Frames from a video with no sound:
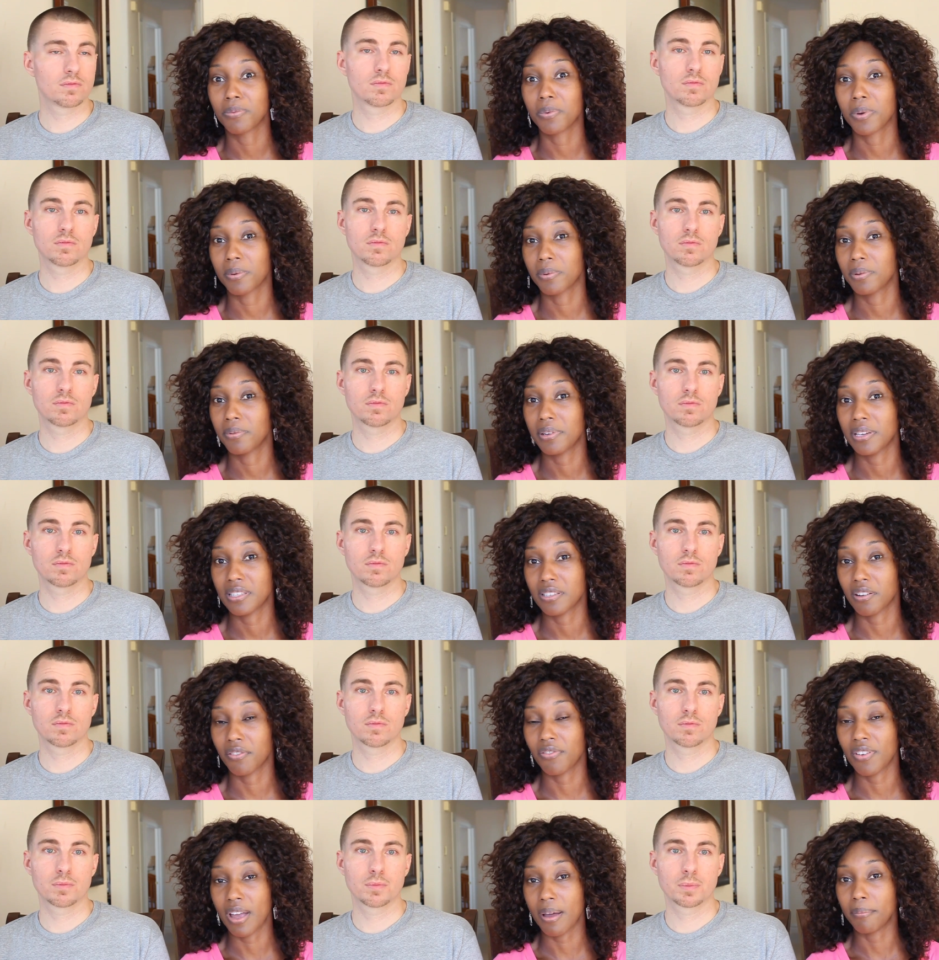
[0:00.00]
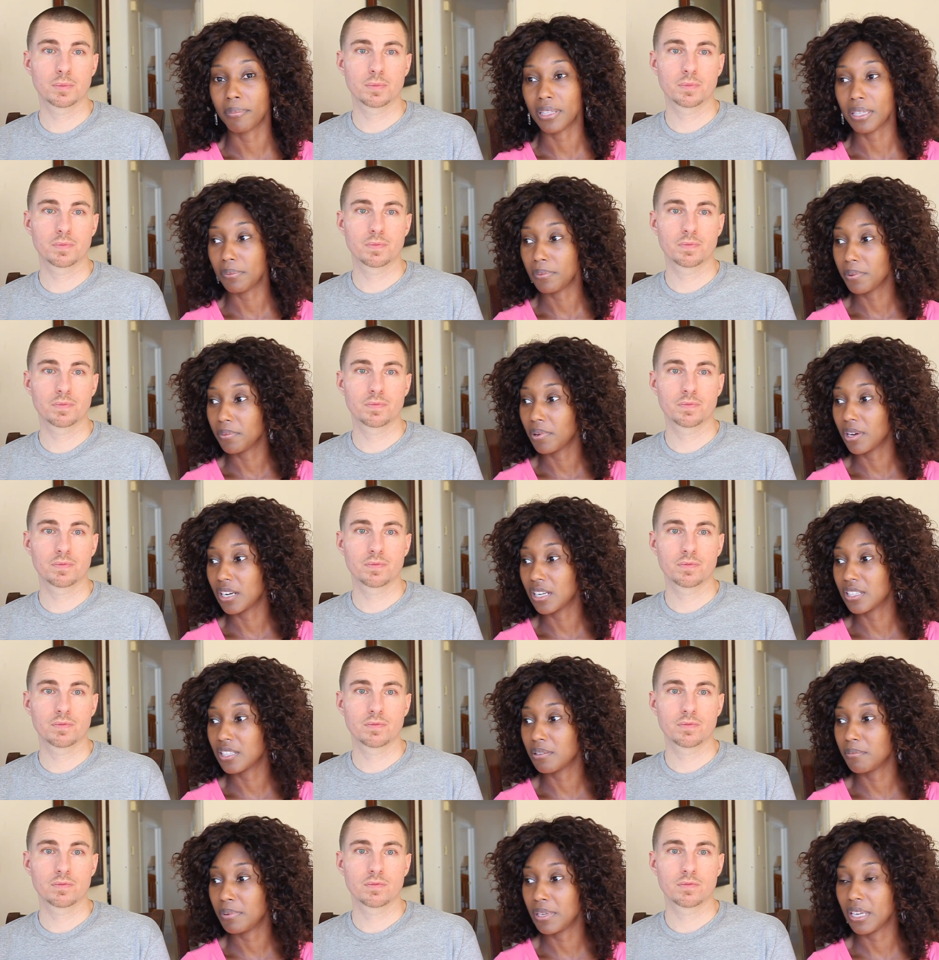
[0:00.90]
Speaker 1: of where we raise our family. We want
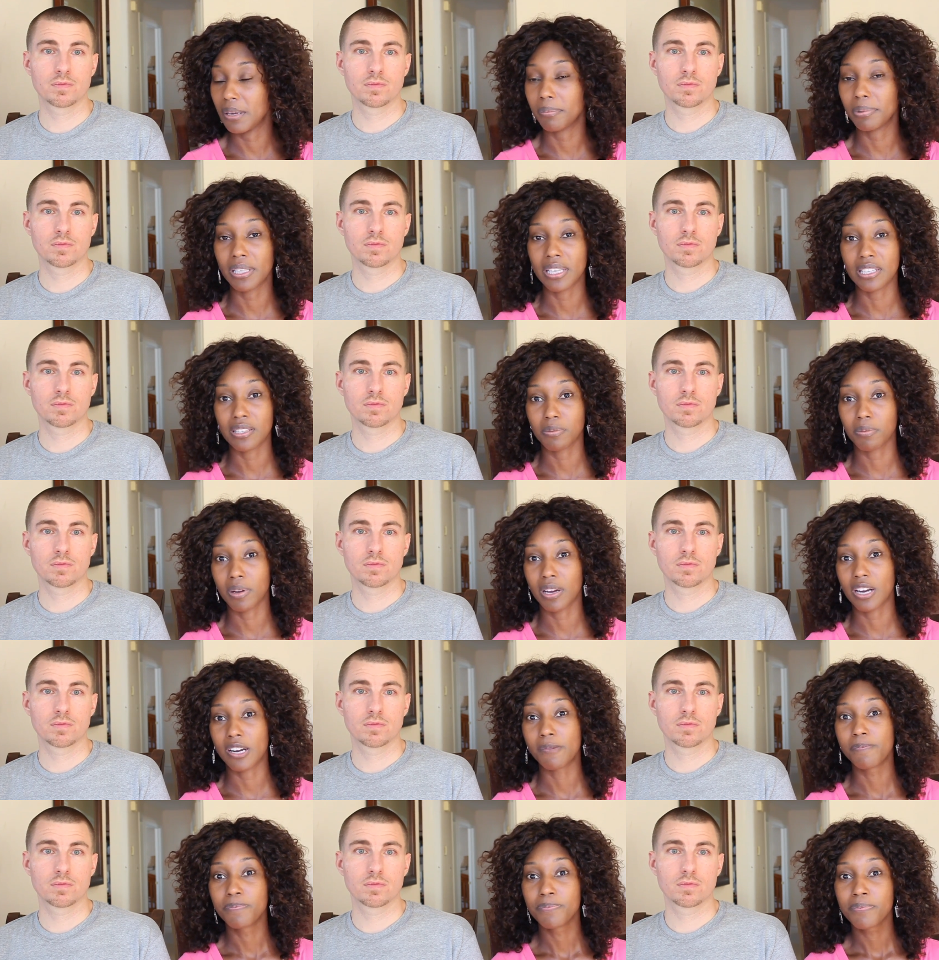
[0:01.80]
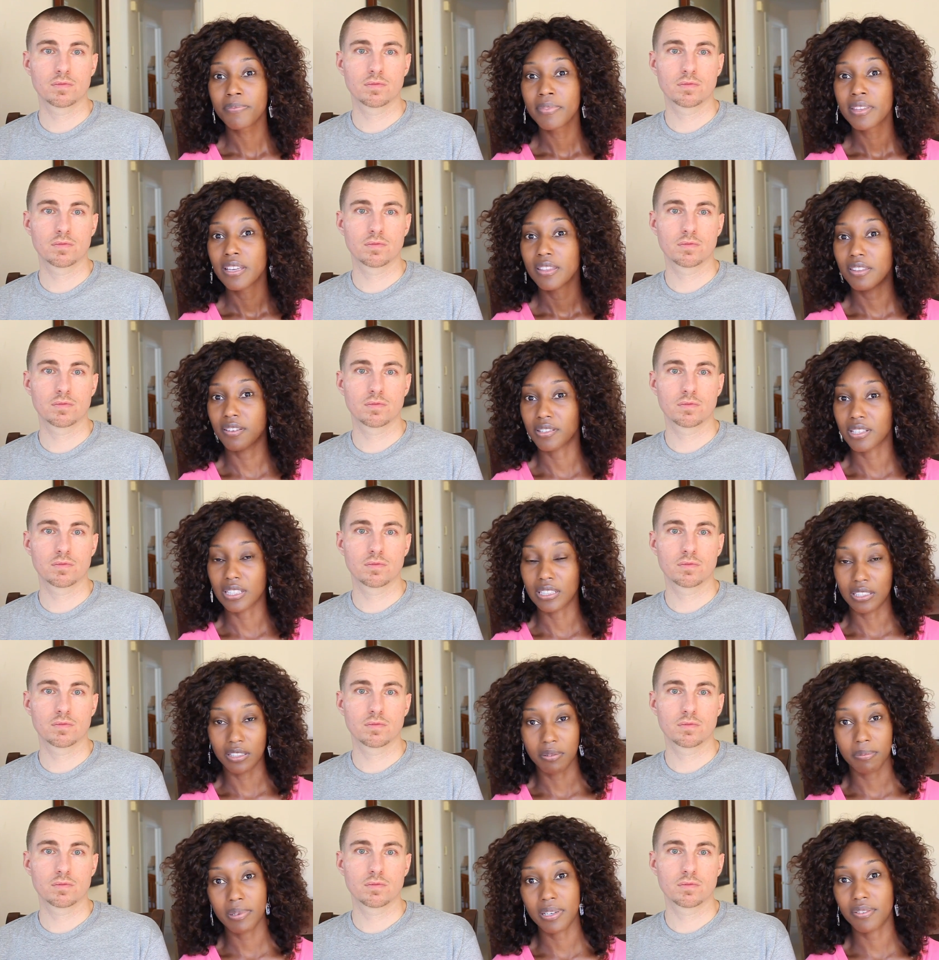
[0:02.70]
it to be a place where there's a
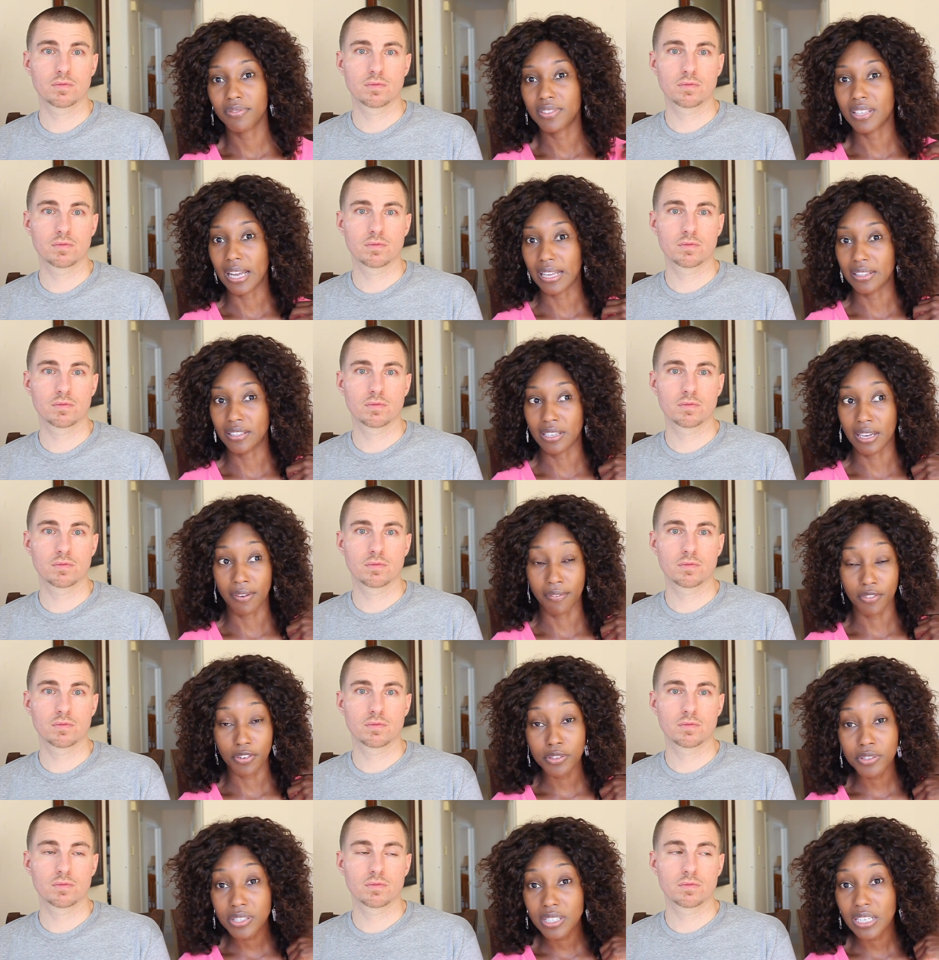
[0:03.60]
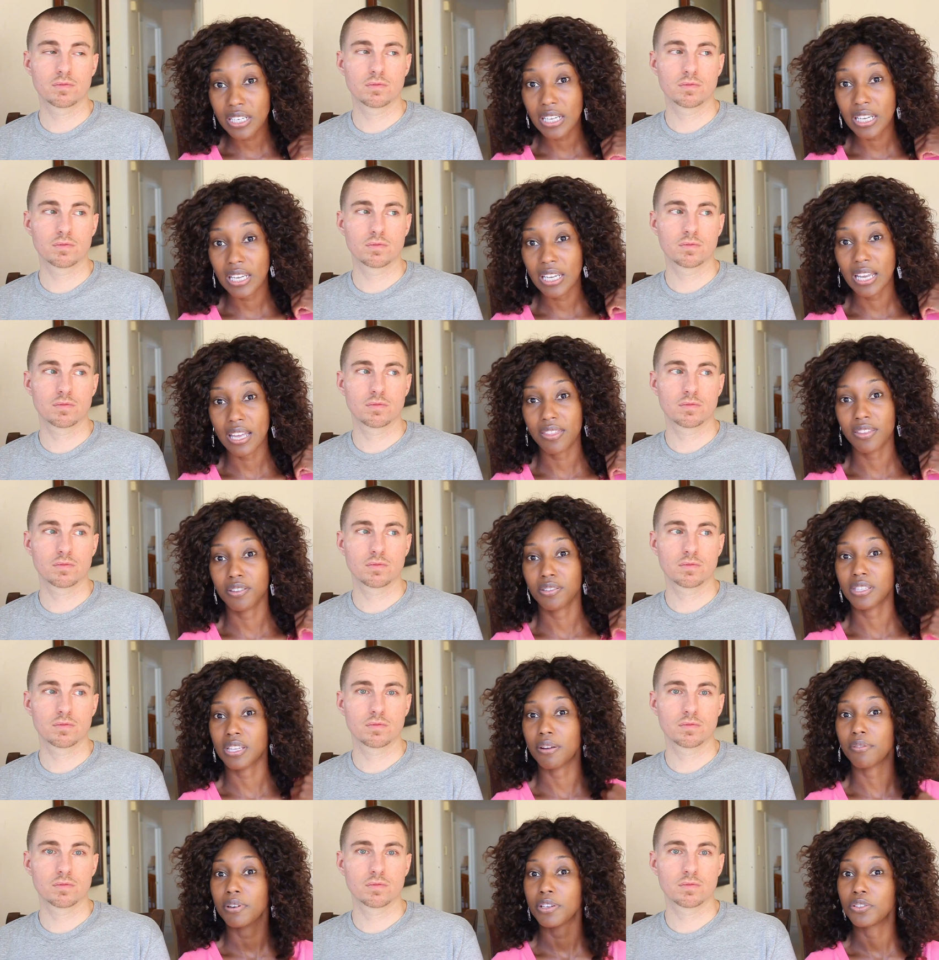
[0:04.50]
little bit of that diversity and
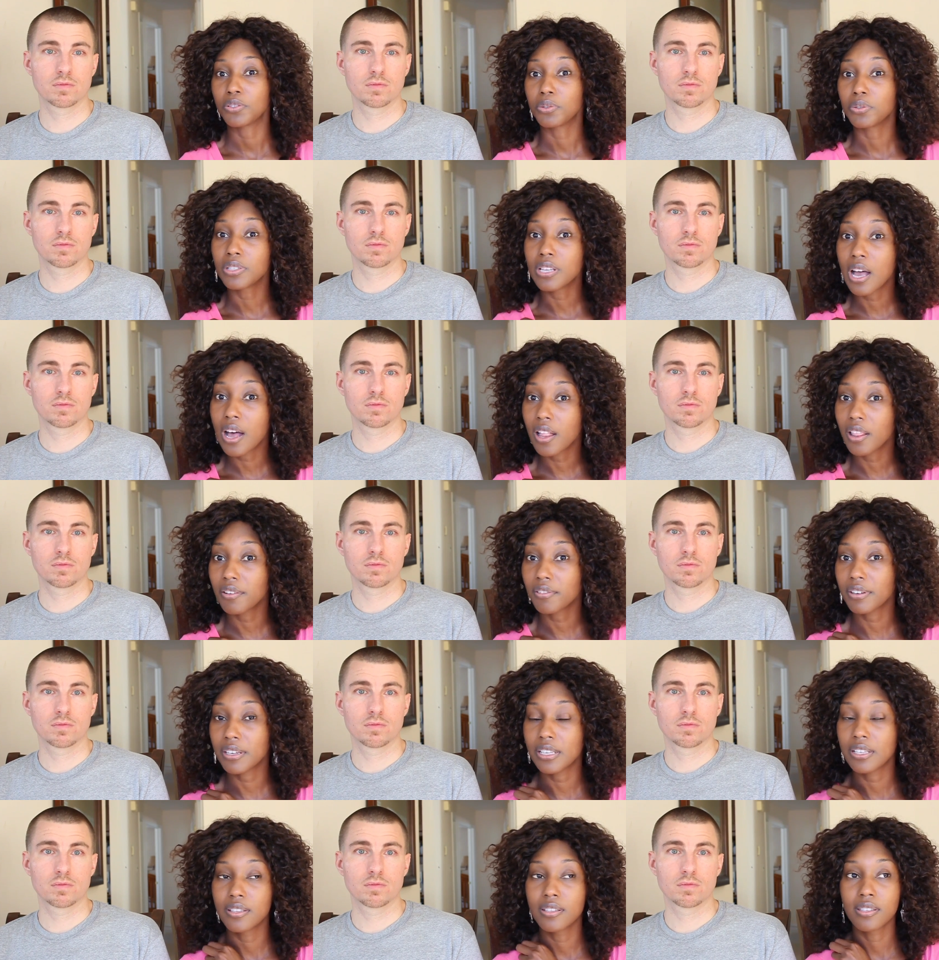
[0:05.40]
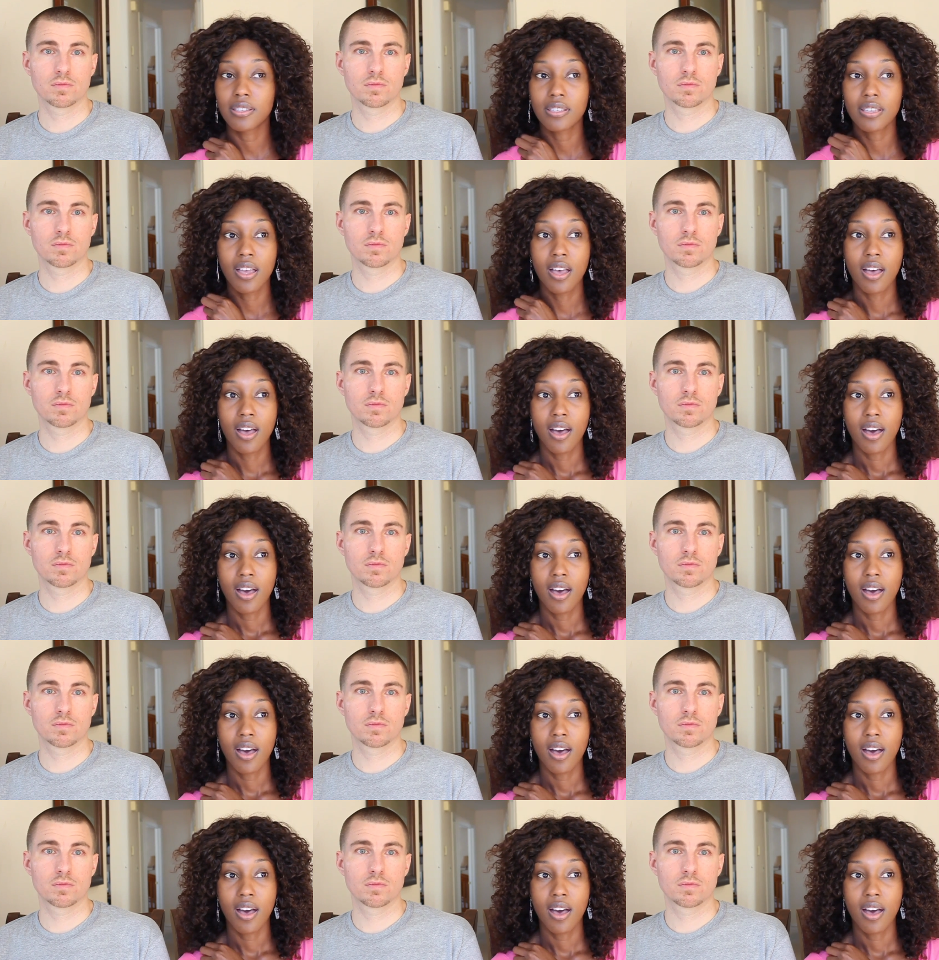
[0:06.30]
there's that racial tolerance.